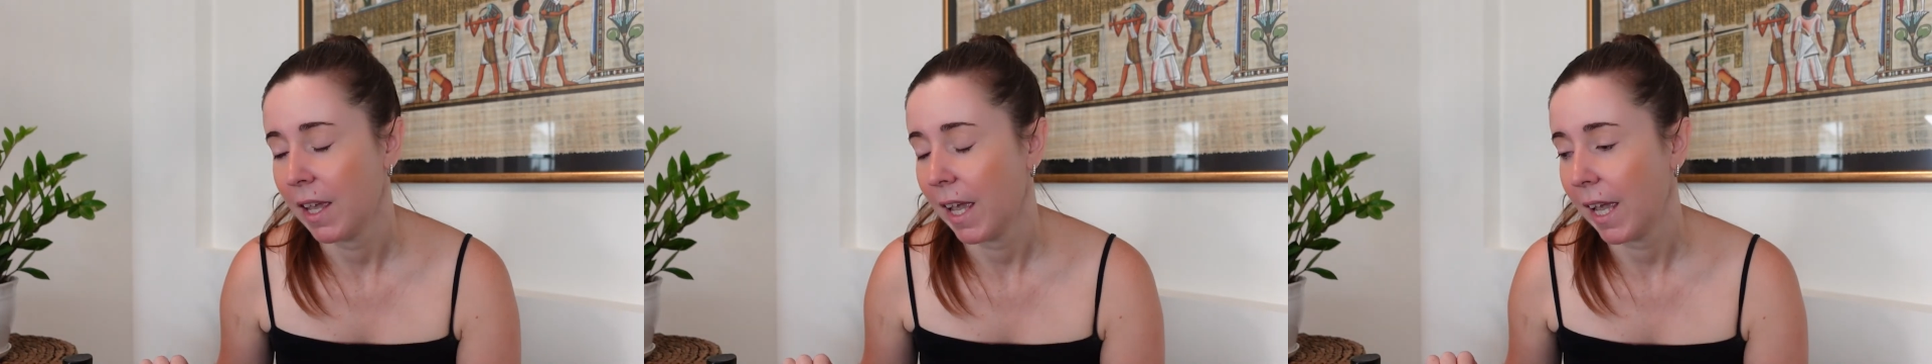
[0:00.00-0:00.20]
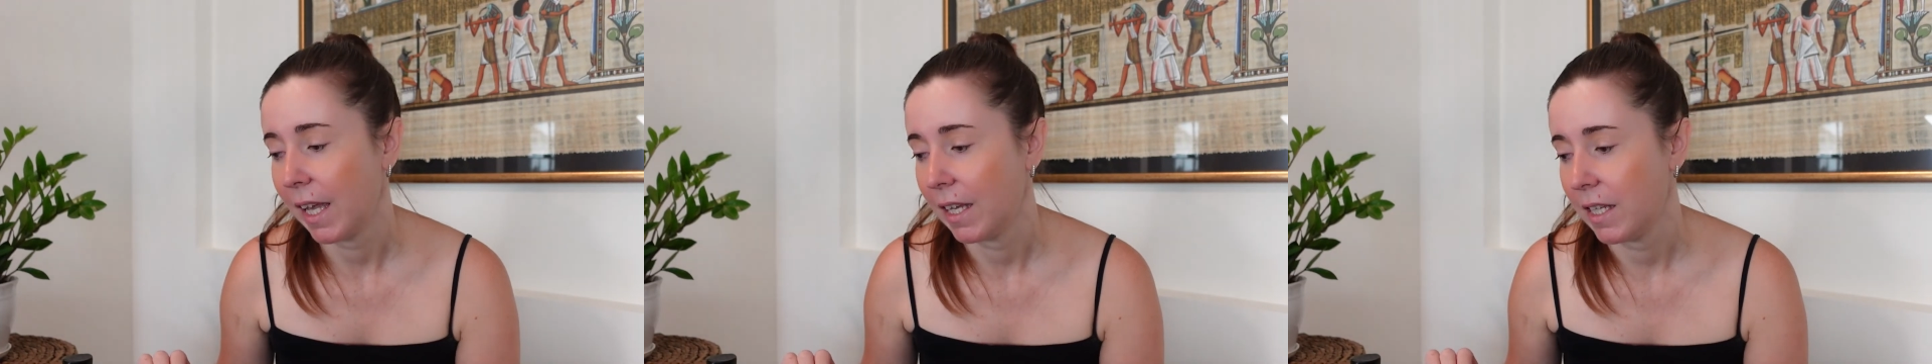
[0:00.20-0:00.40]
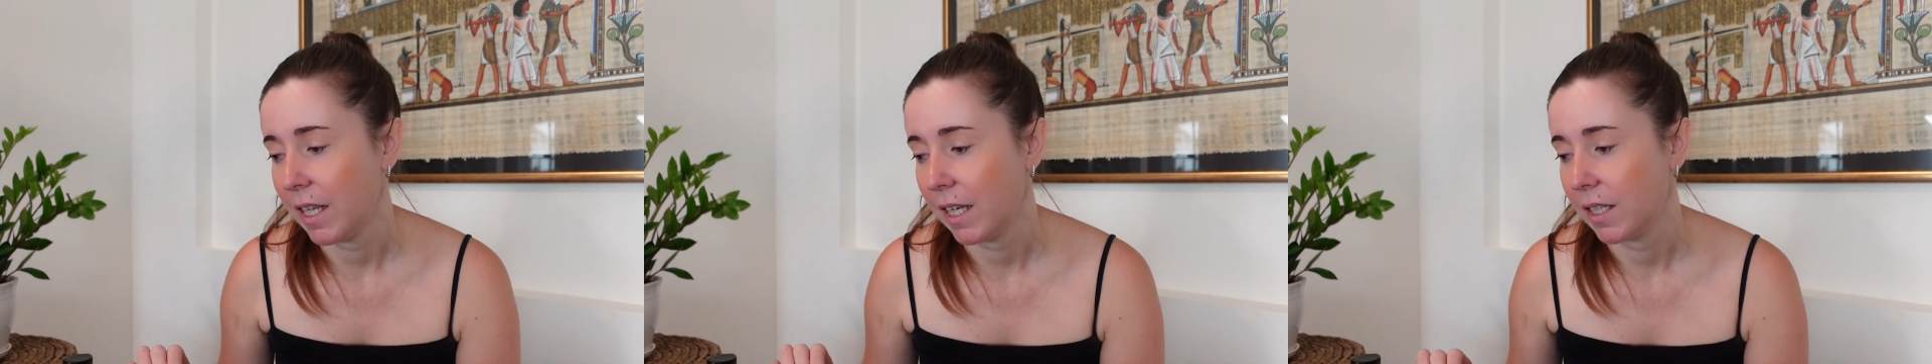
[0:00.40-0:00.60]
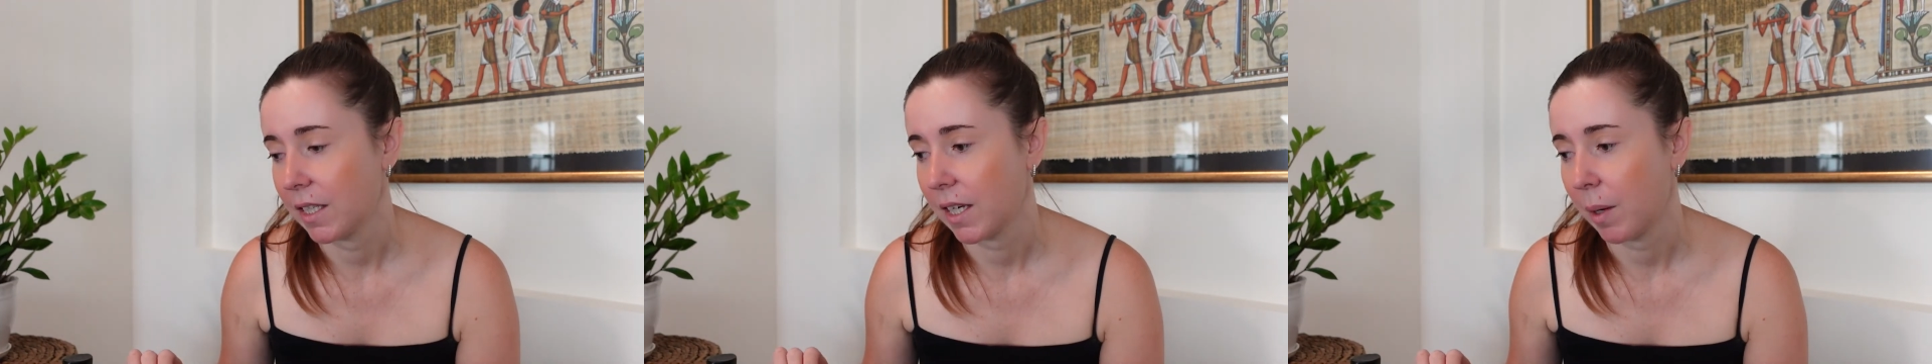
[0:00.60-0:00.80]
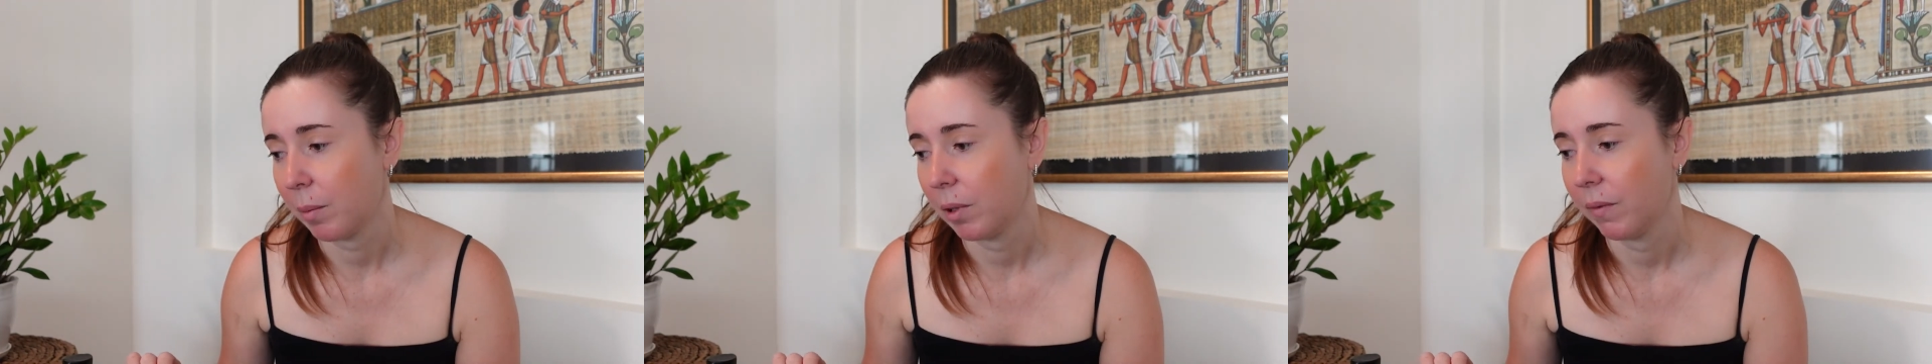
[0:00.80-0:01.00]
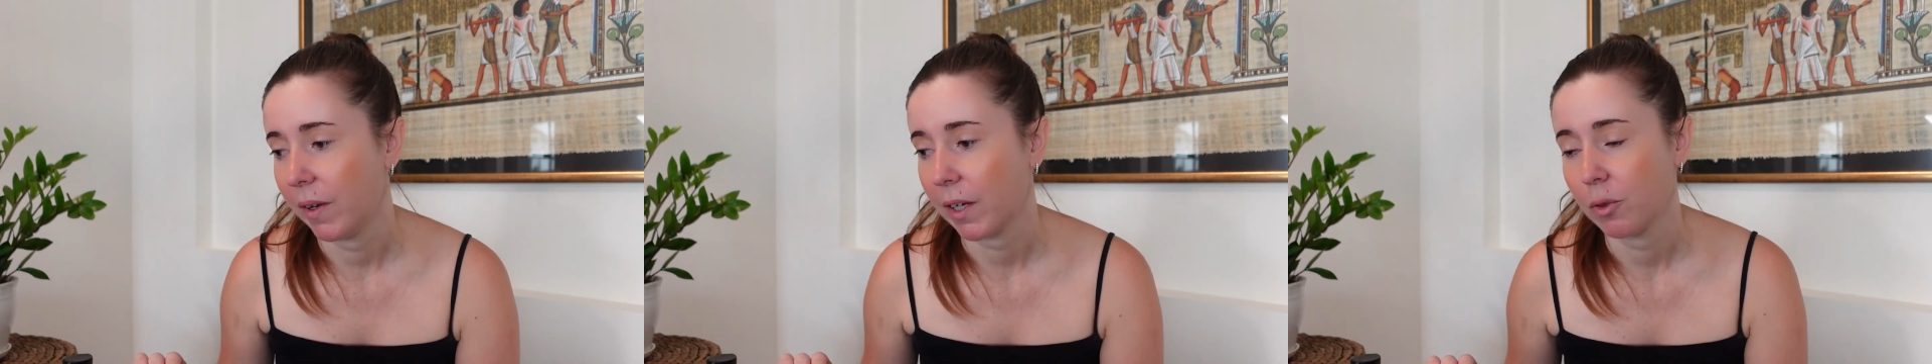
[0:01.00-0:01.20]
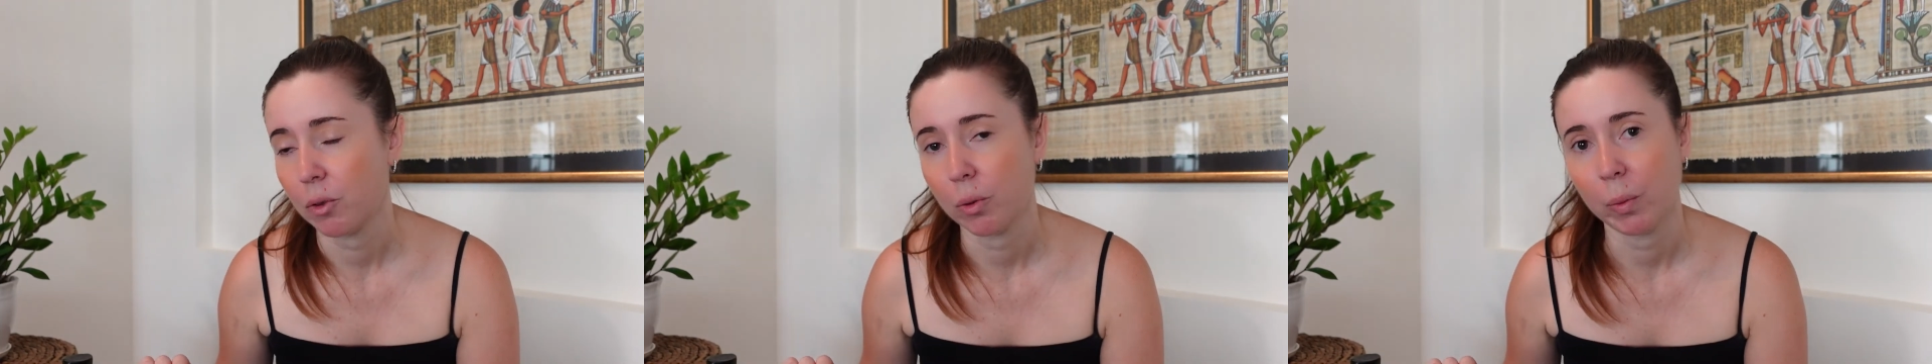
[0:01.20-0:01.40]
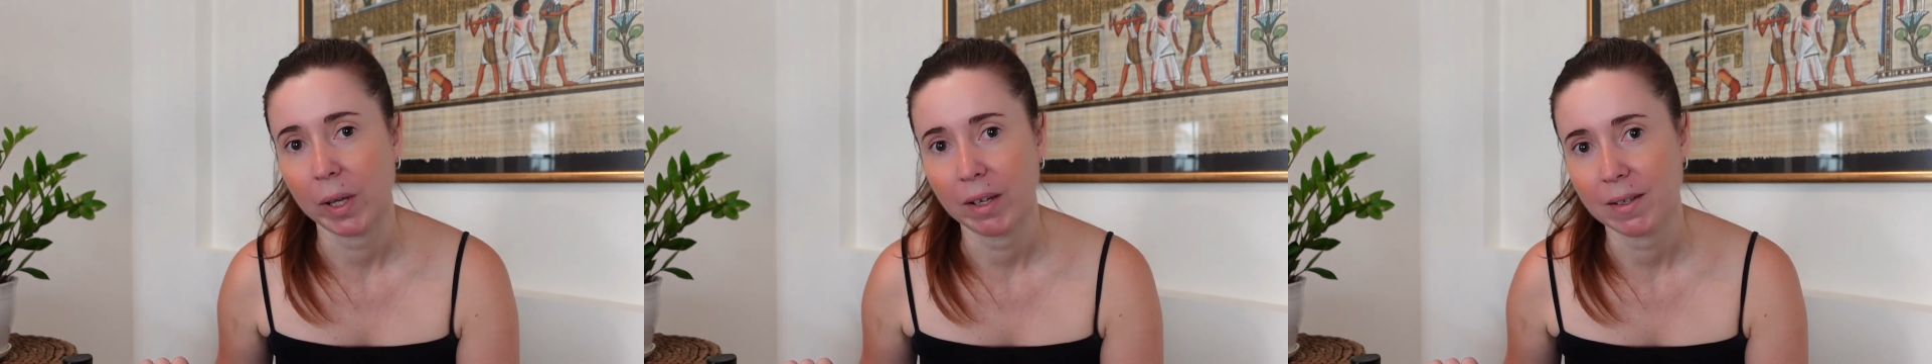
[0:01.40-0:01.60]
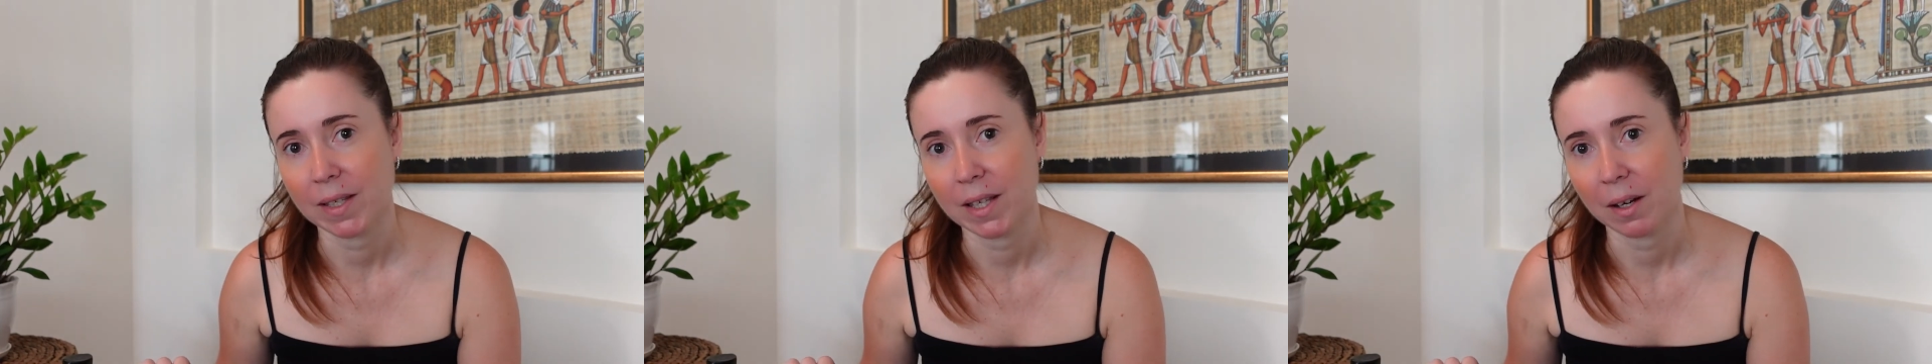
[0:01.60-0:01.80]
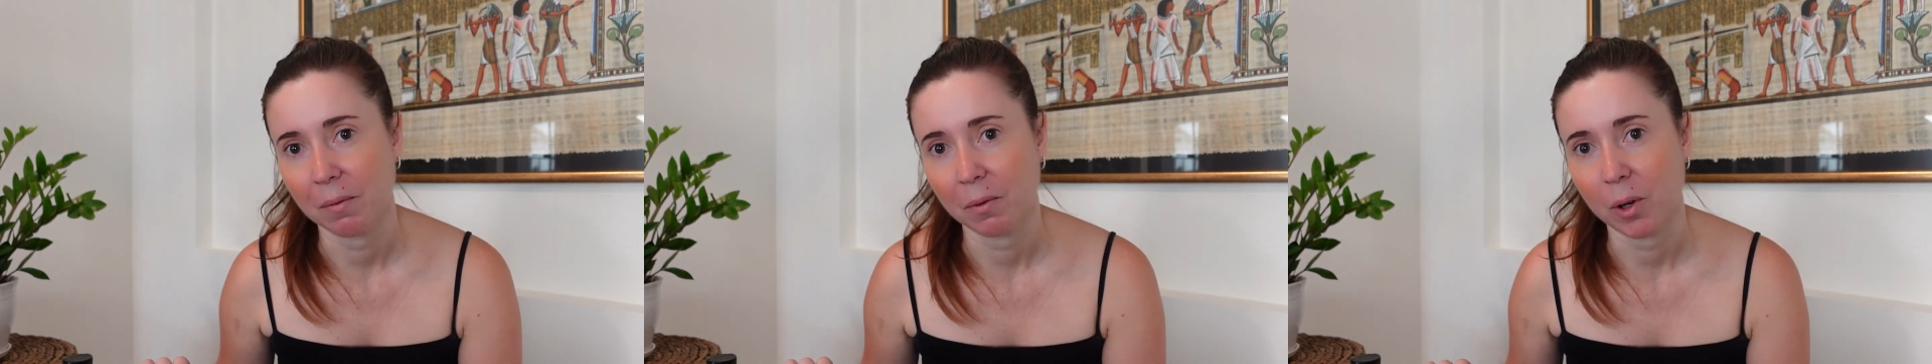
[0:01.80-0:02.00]
And these couple of extra weeks
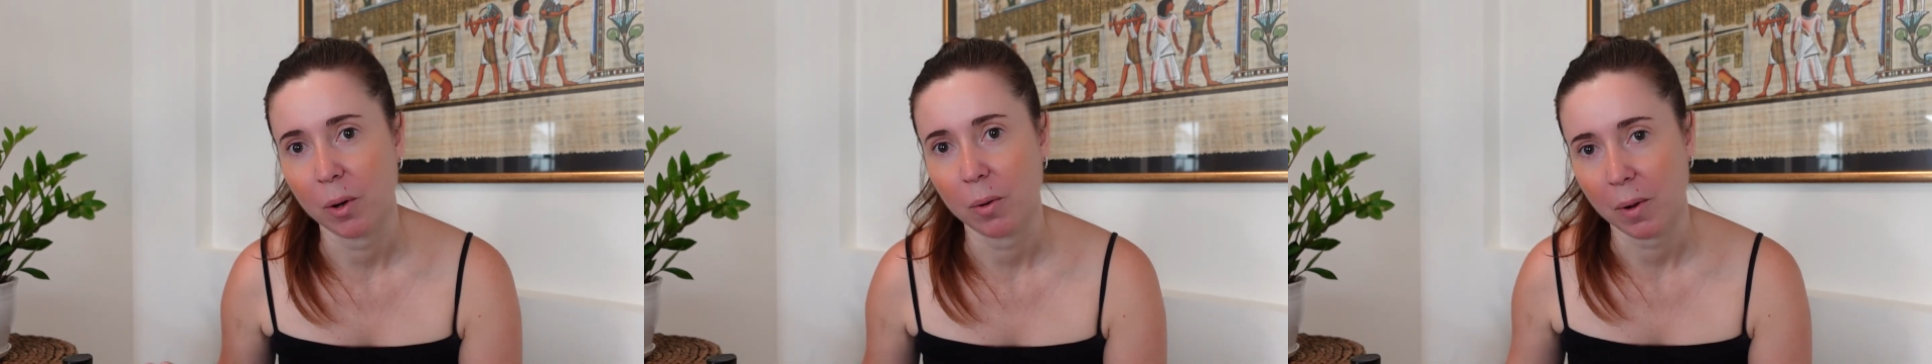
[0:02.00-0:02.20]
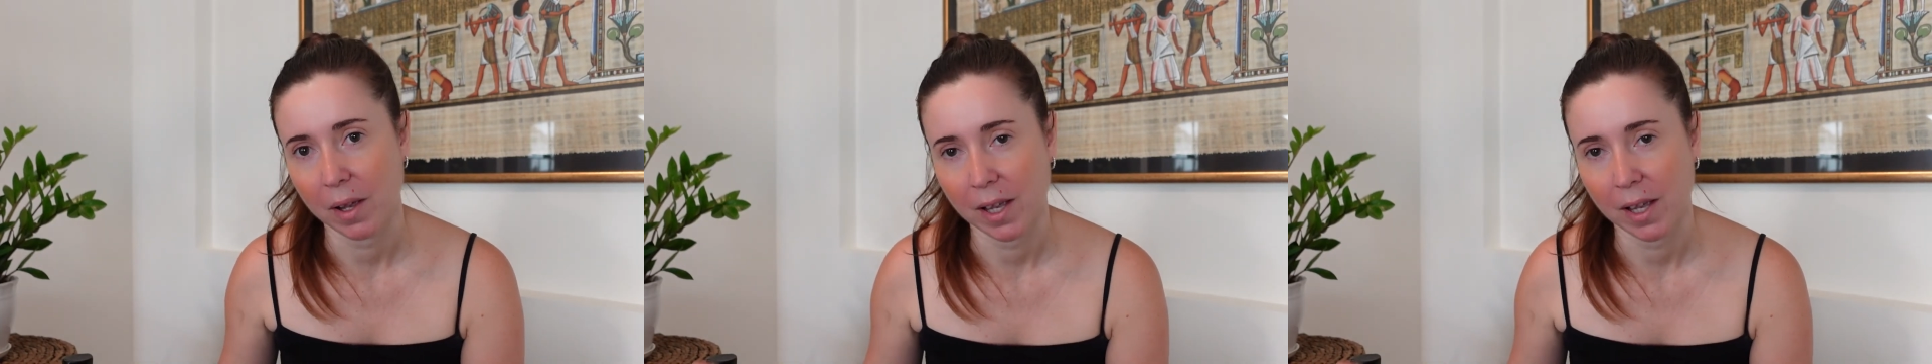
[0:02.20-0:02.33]
that I've got